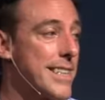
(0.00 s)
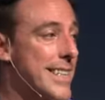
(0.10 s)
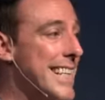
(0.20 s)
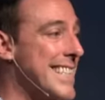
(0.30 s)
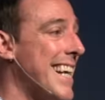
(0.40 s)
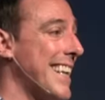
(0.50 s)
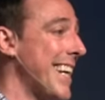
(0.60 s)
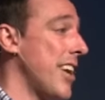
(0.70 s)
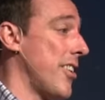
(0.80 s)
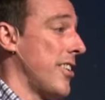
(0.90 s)
that's not
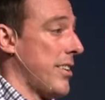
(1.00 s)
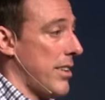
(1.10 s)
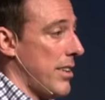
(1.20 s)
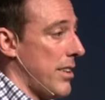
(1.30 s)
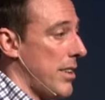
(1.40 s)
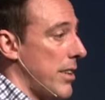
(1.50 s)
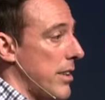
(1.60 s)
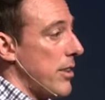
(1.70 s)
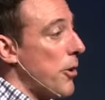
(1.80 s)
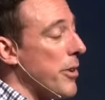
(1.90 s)
there.
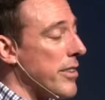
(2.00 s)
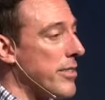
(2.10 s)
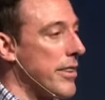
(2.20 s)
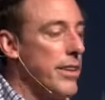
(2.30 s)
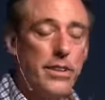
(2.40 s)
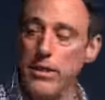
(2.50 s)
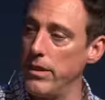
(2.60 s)
You know what is there?